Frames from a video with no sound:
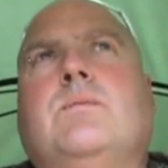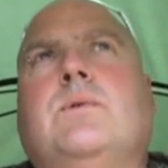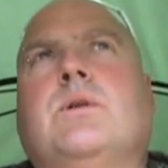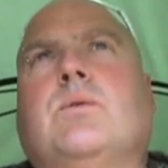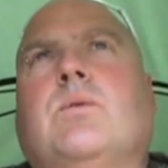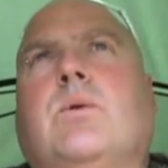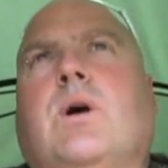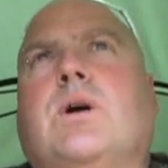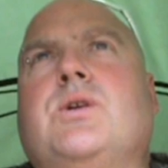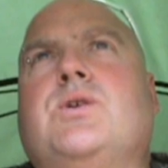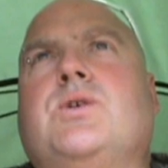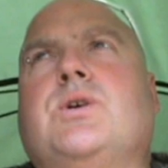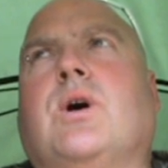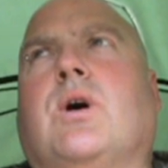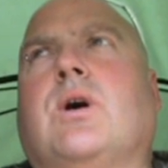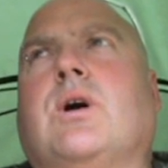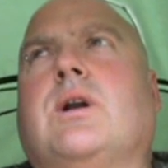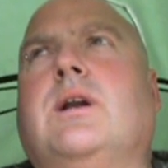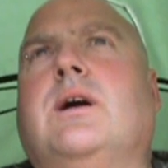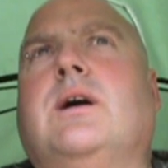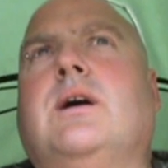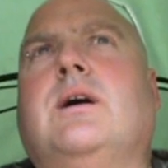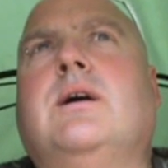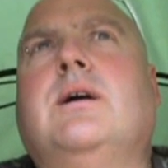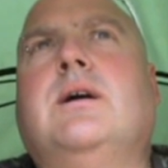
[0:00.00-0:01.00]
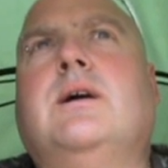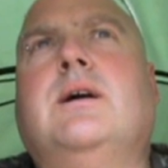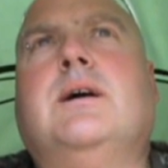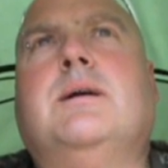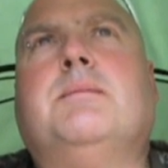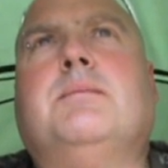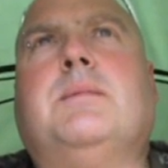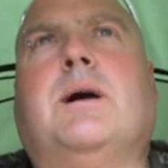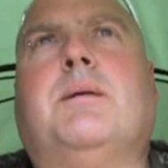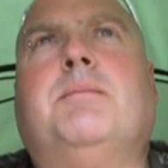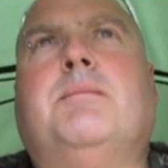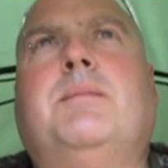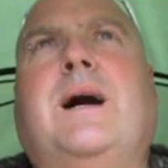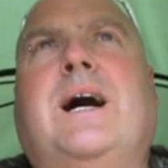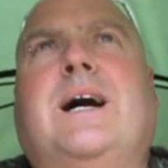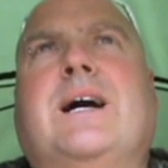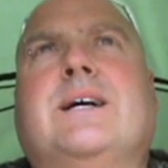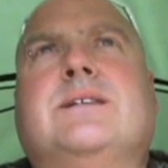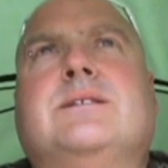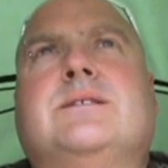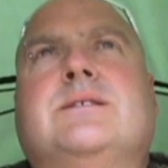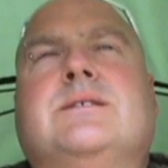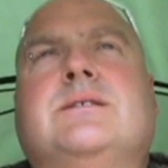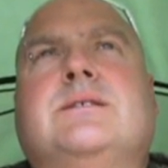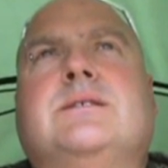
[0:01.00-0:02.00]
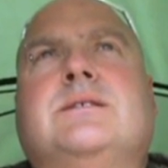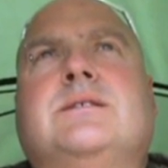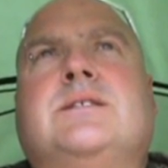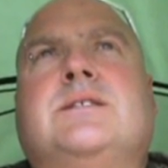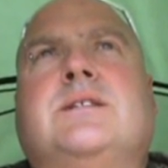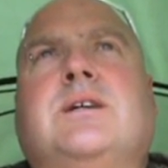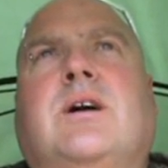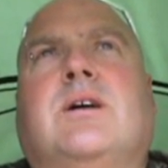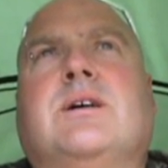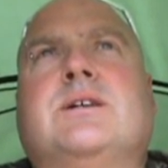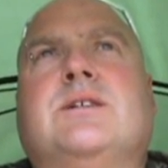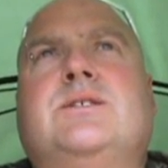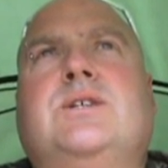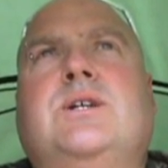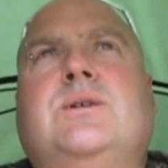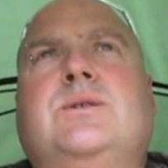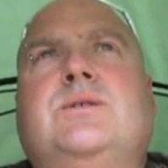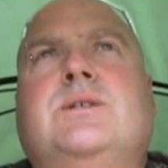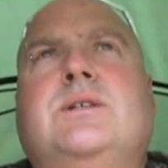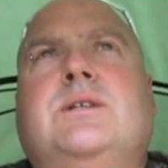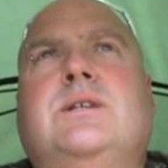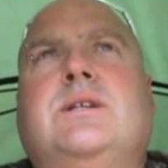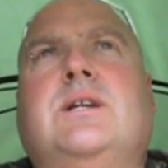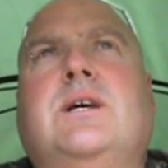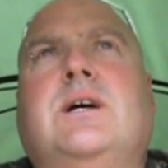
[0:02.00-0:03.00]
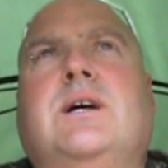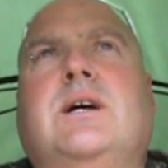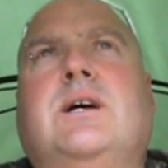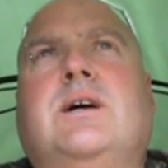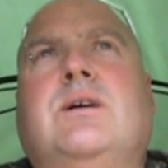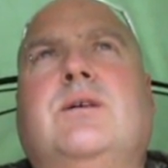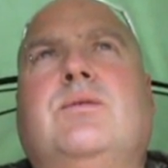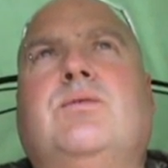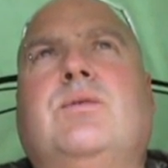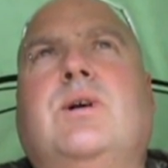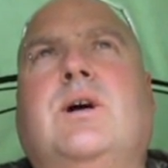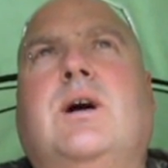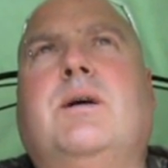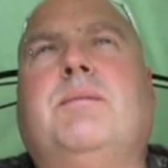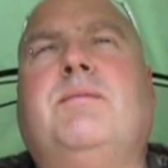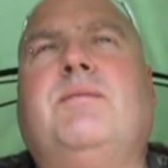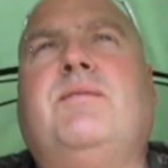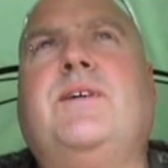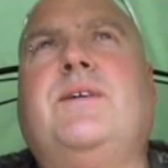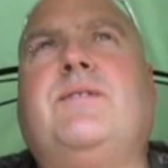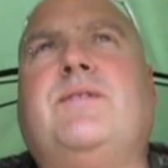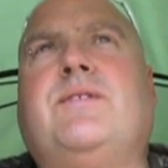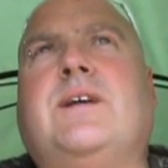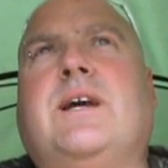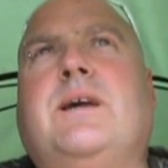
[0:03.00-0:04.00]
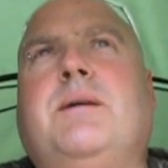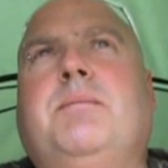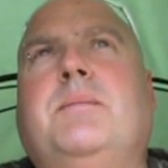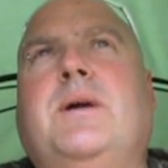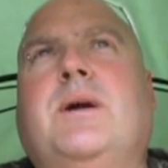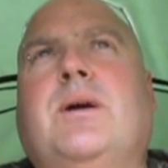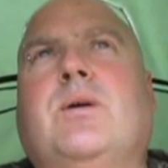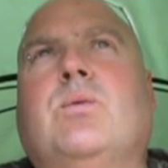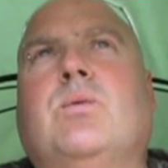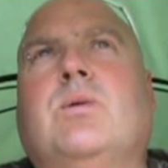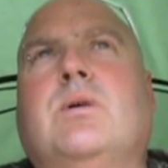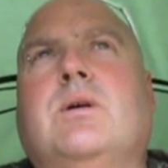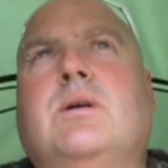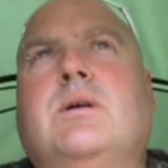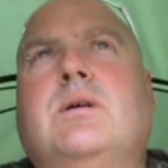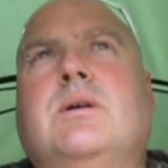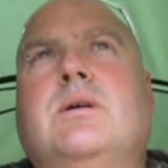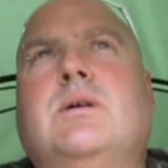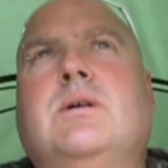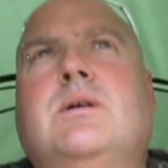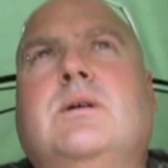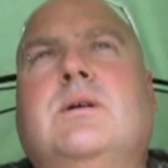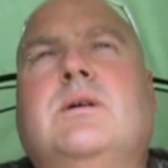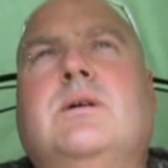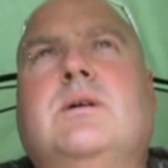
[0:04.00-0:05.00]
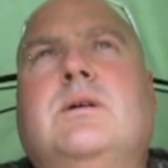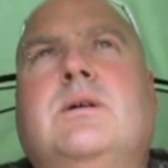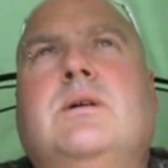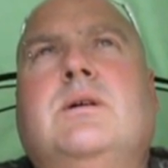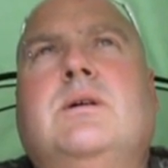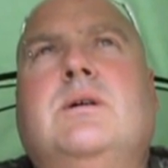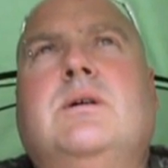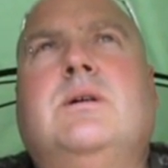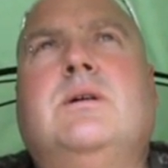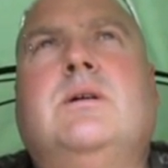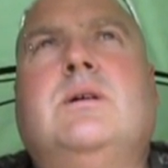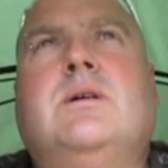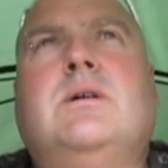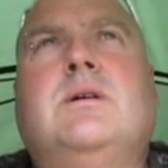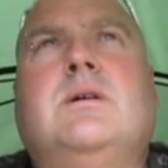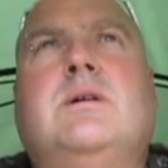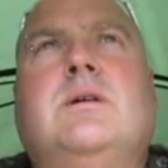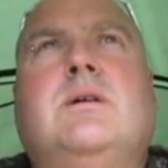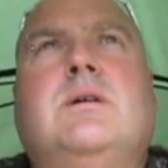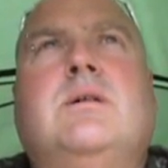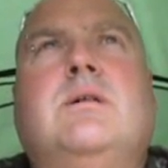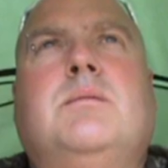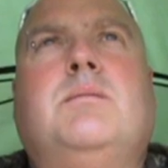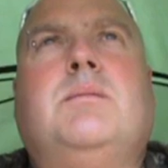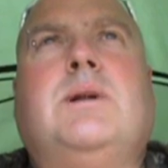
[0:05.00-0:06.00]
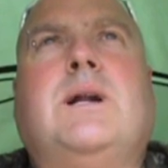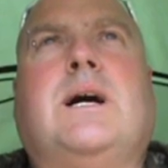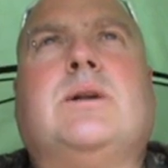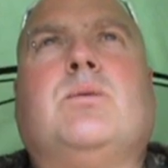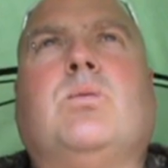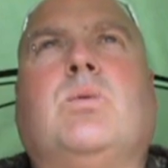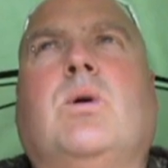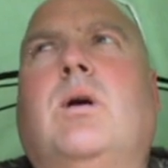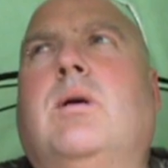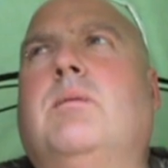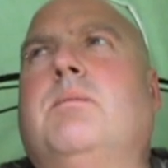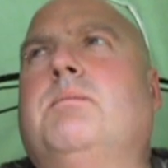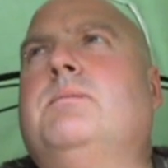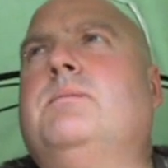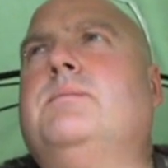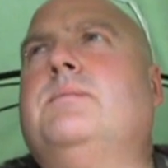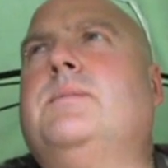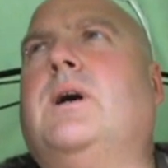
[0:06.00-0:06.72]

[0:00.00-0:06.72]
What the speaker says: white chocolate, but Matt started using the 15mm bloodworm